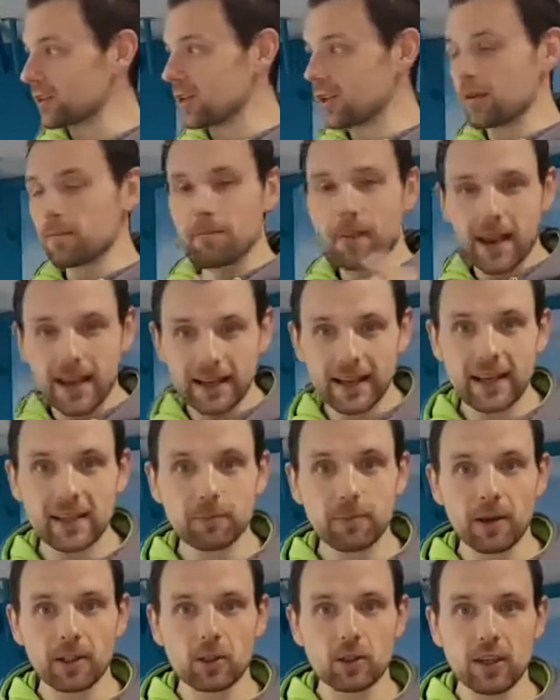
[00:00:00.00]
So the main
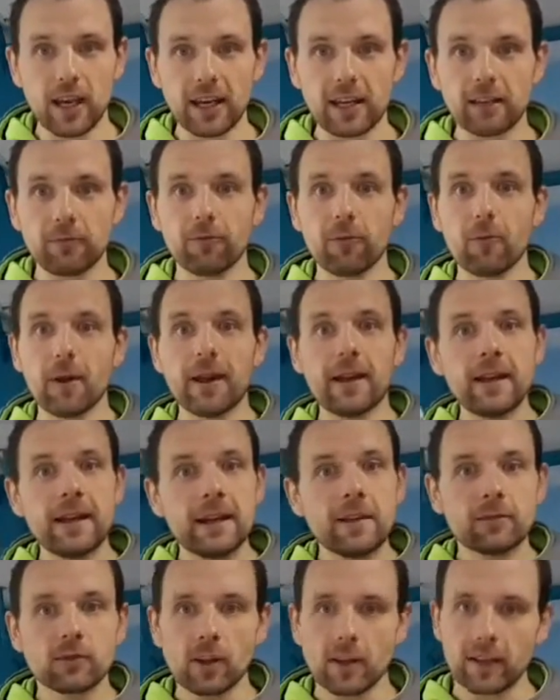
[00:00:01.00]
aspects you're taking from it,
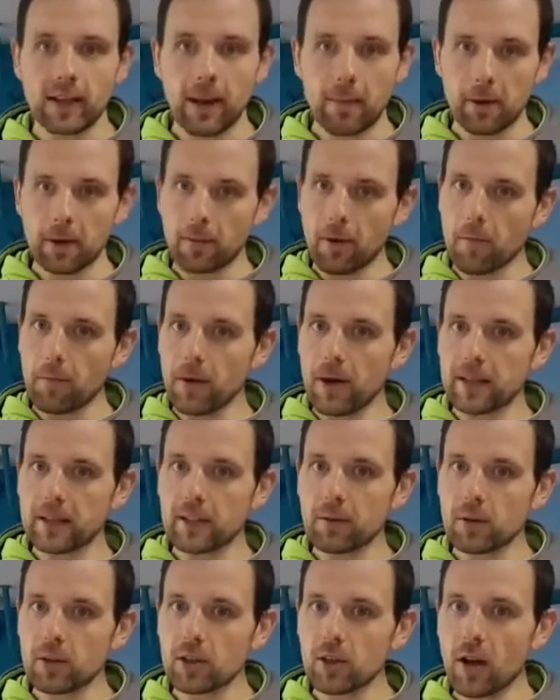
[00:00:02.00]
Dynamic
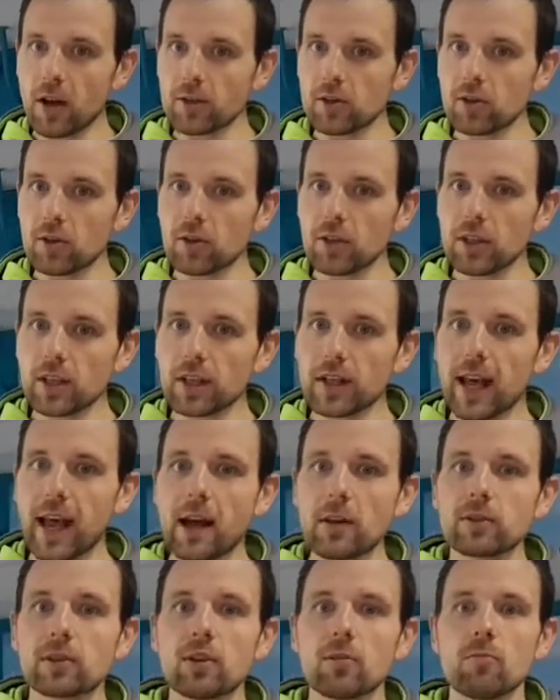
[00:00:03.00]
mobility we start introducing
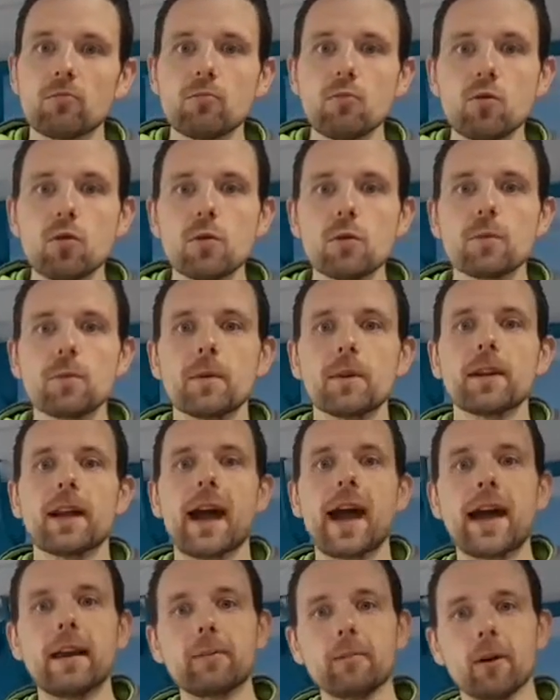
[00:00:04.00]
now, so
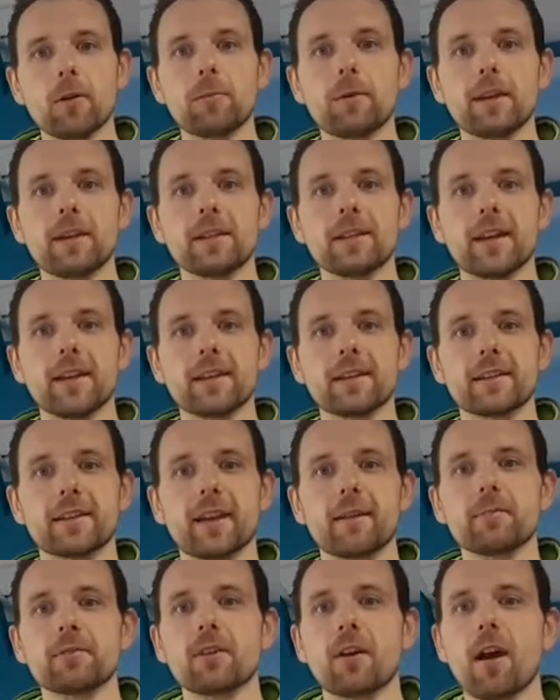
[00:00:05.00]
movement and mobility at the
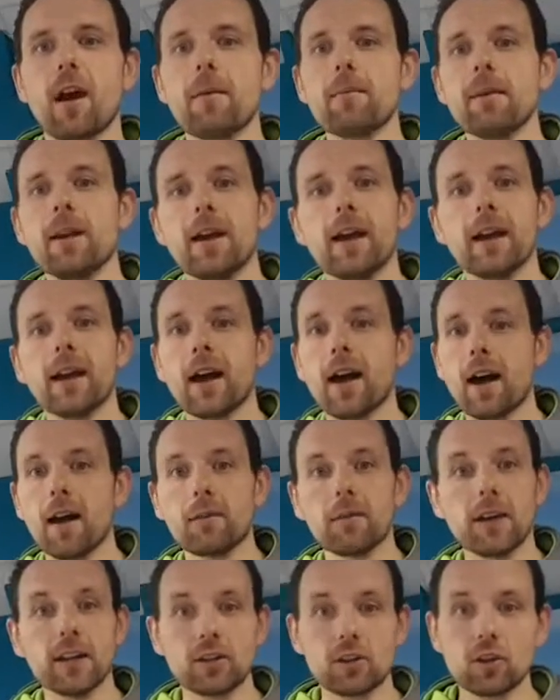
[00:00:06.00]
same time
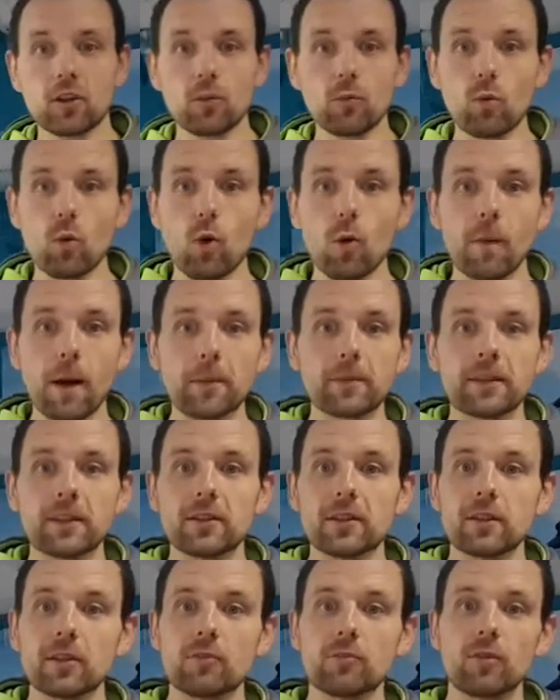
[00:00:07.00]
into your warm-ups,
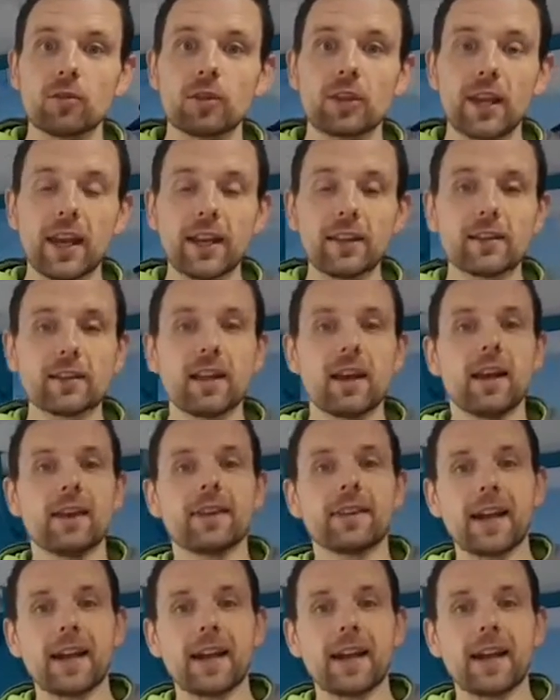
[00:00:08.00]
into your routines.